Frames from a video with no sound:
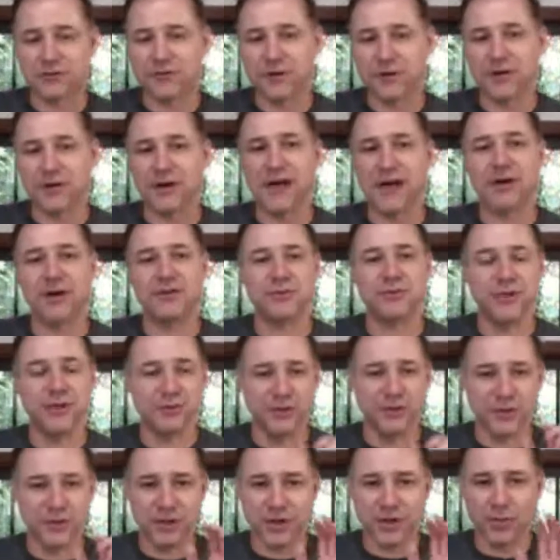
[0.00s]

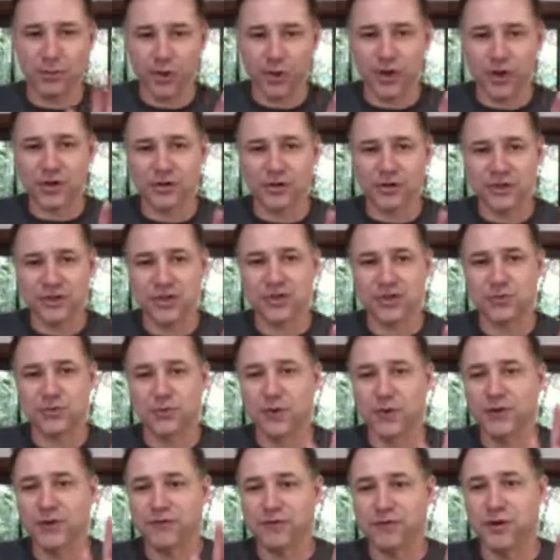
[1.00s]
We're going to work on this
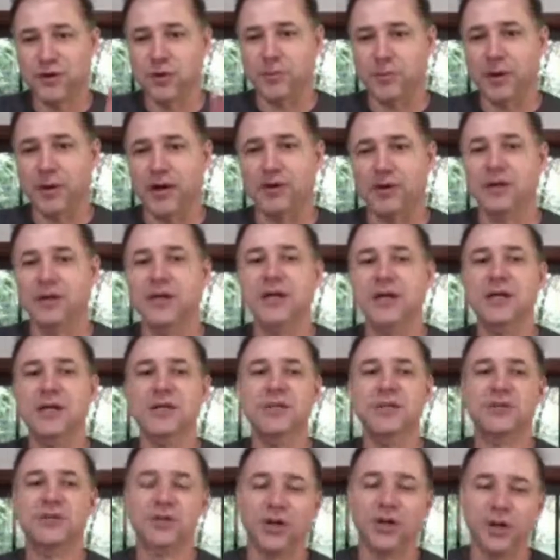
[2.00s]
with you, Paolo.
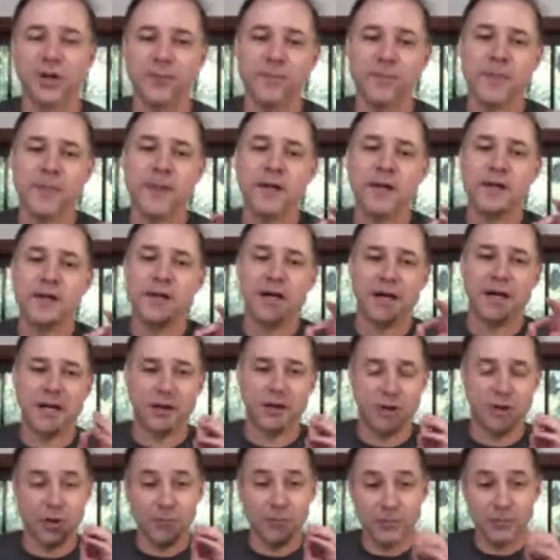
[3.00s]
So I
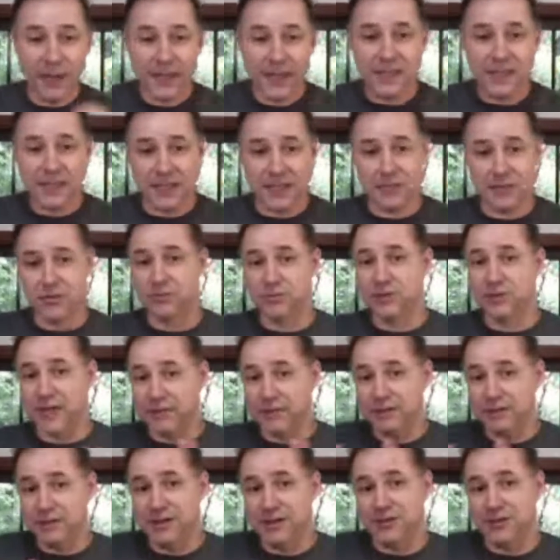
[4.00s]
know on Monday. So
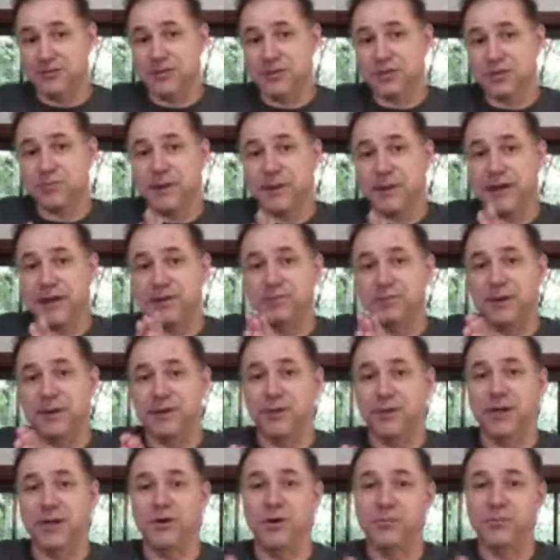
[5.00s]
just by the
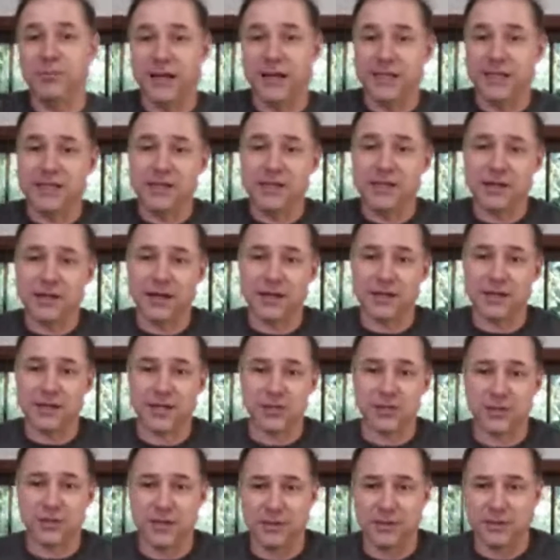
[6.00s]
way, on Monday,
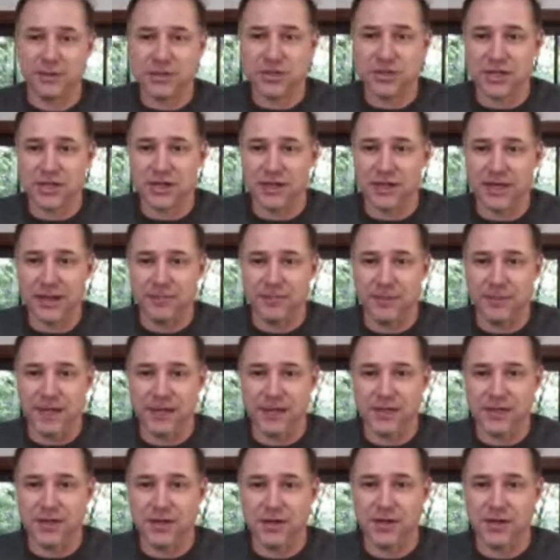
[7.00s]
actually, let me just kind of get
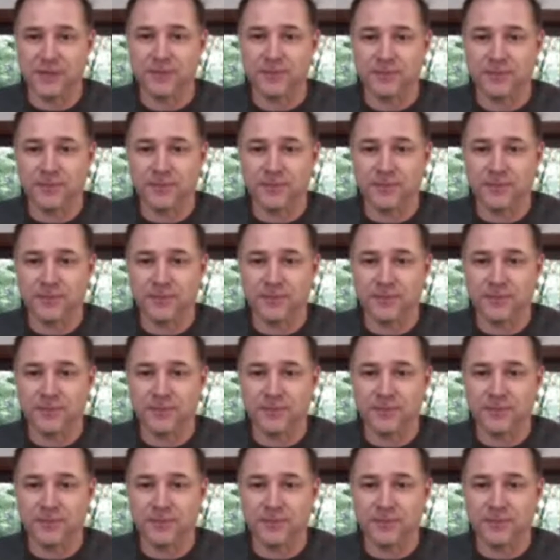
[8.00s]
back here.